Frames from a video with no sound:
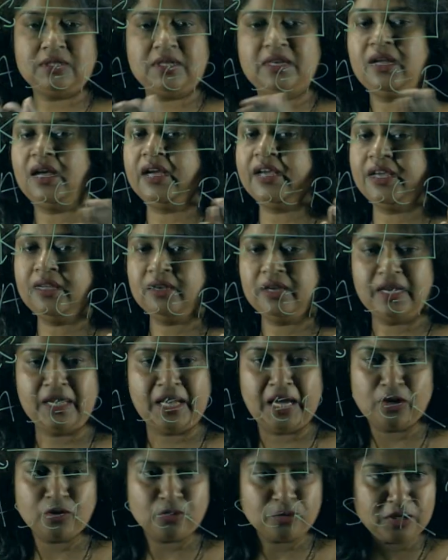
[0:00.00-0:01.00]
again an
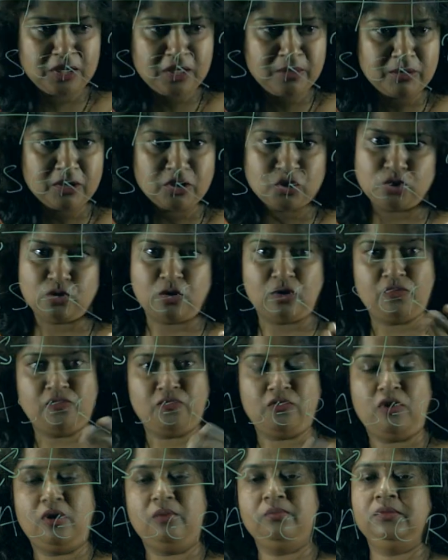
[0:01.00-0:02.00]
acronym, a short
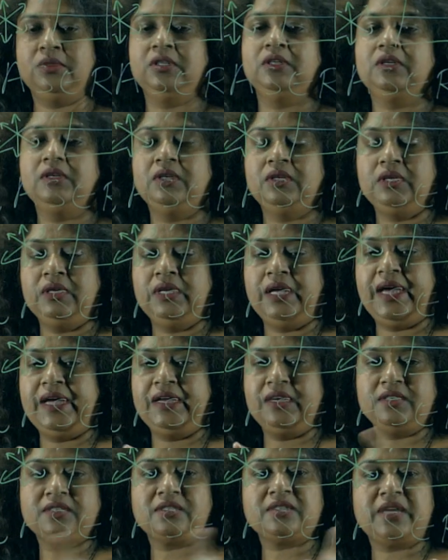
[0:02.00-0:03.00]
form,
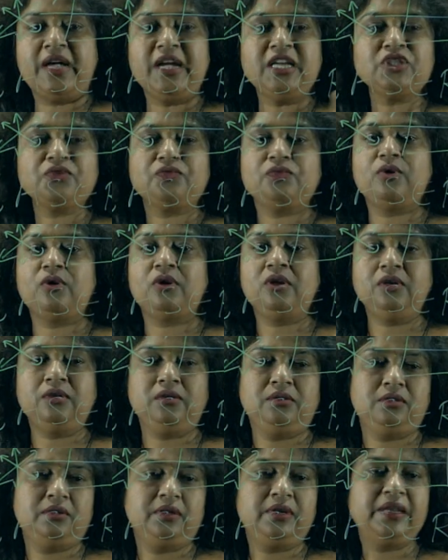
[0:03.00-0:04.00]
and it stands for
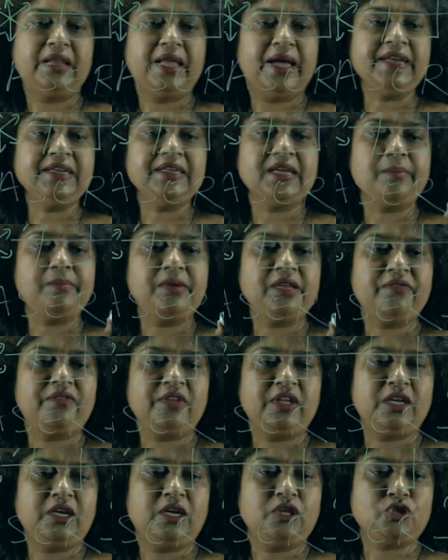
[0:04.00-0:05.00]
light
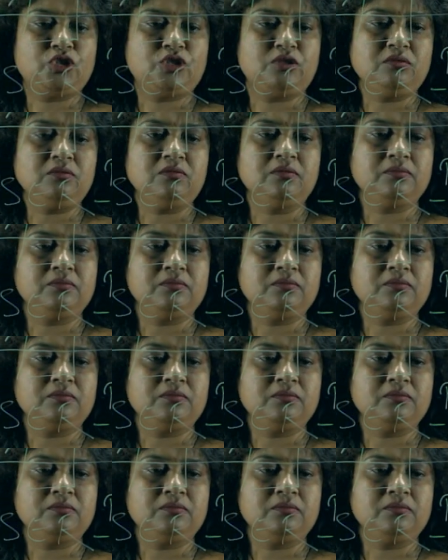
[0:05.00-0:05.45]
amplification